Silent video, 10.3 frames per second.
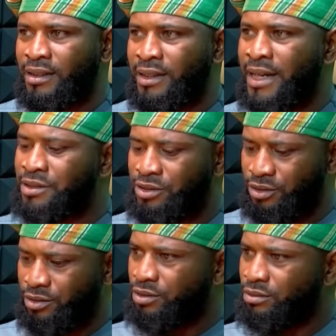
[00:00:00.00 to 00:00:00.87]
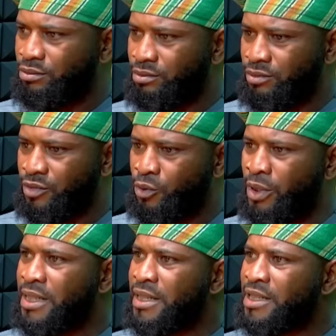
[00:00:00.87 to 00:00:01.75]
Then,
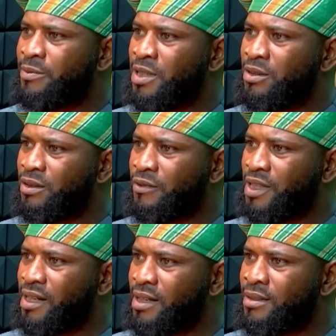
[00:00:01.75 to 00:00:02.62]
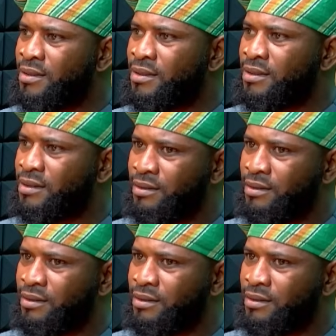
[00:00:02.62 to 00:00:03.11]
within a space of 3 days,